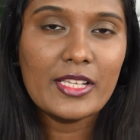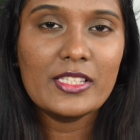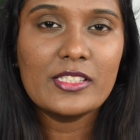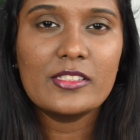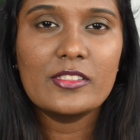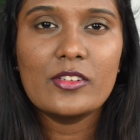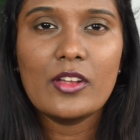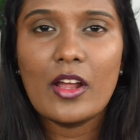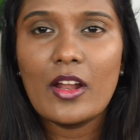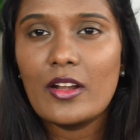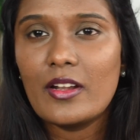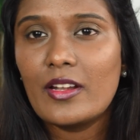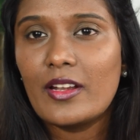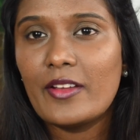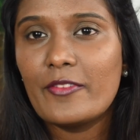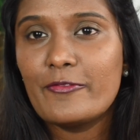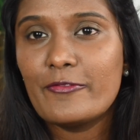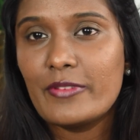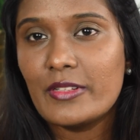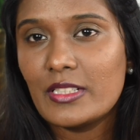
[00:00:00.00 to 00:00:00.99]
it's not
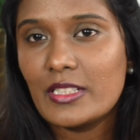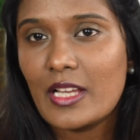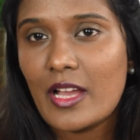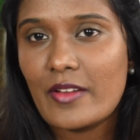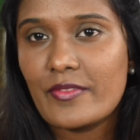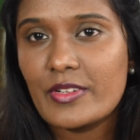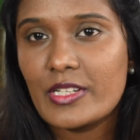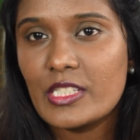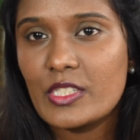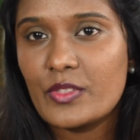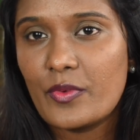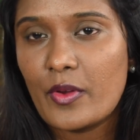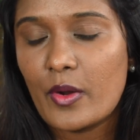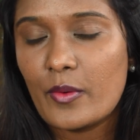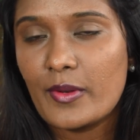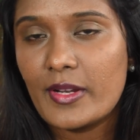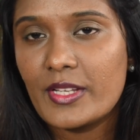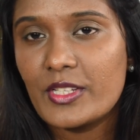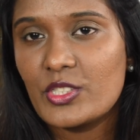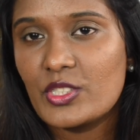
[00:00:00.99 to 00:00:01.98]
a full coverage
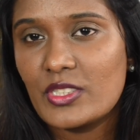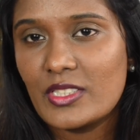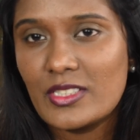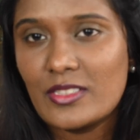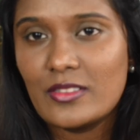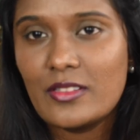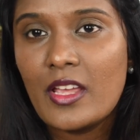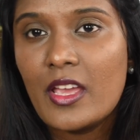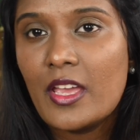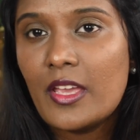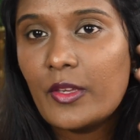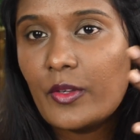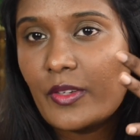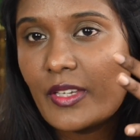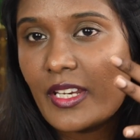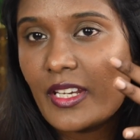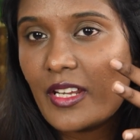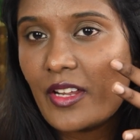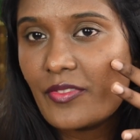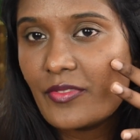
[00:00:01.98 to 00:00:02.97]
foundation pigmentation you
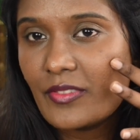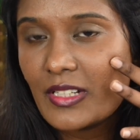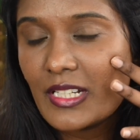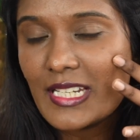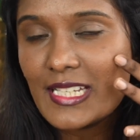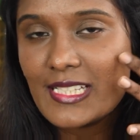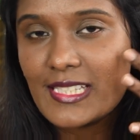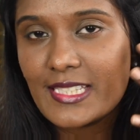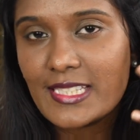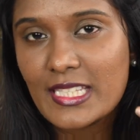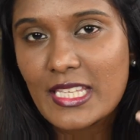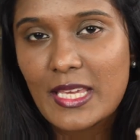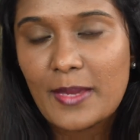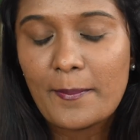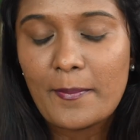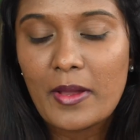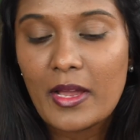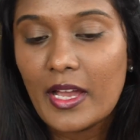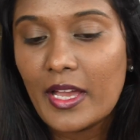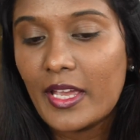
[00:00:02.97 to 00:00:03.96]
can definitely see
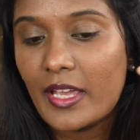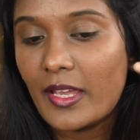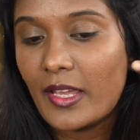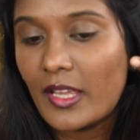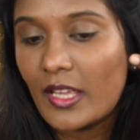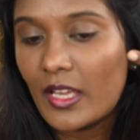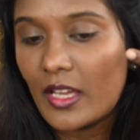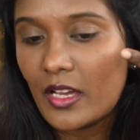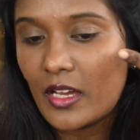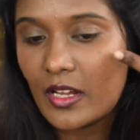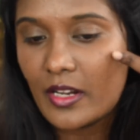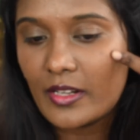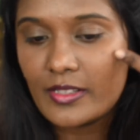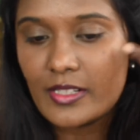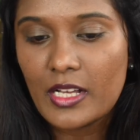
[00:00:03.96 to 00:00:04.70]
my uh,